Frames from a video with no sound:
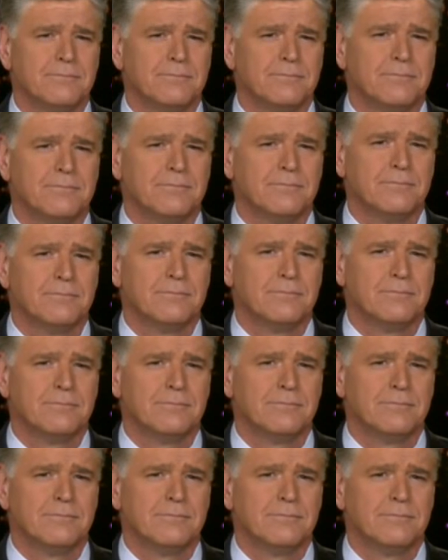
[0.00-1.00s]

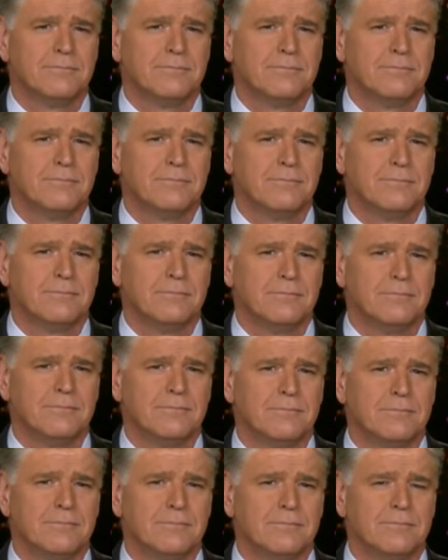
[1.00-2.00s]

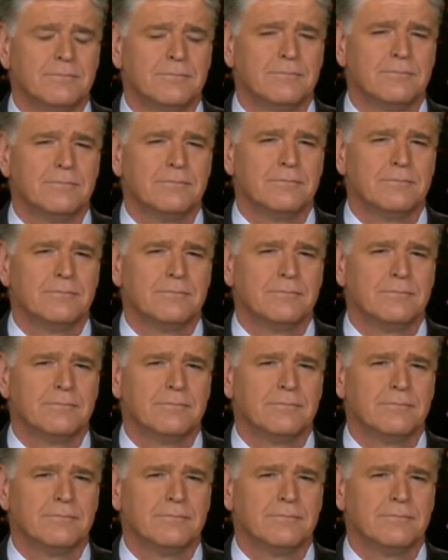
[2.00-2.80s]
(not speaking)